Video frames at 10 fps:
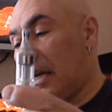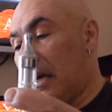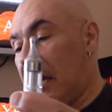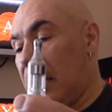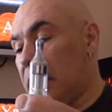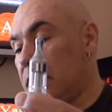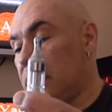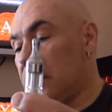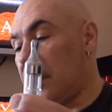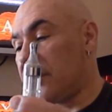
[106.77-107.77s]

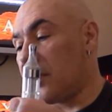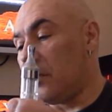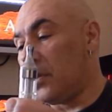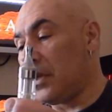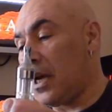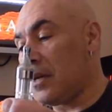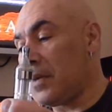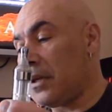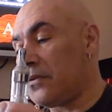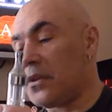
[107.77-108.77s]
I forgot what name
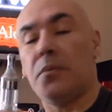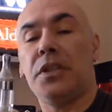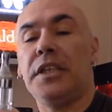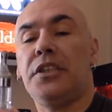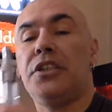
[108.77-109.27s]
it, I forgot what it is,